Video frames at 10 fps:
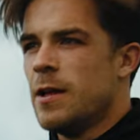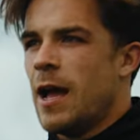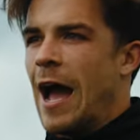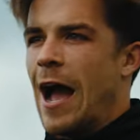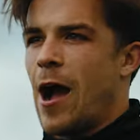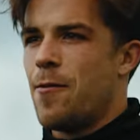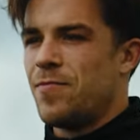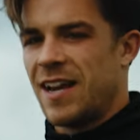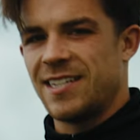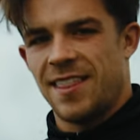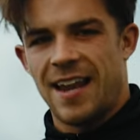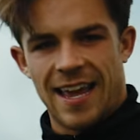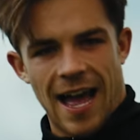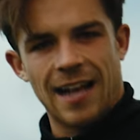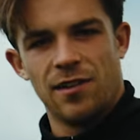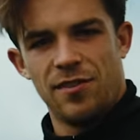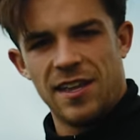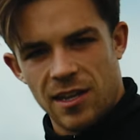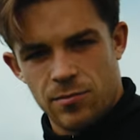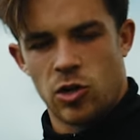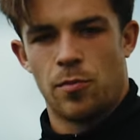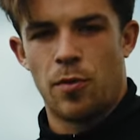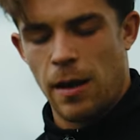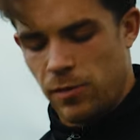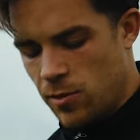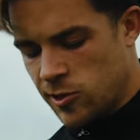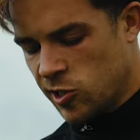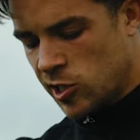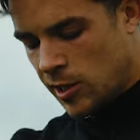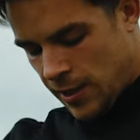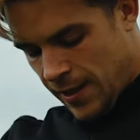then it's into like activating and sort of priming the muscles.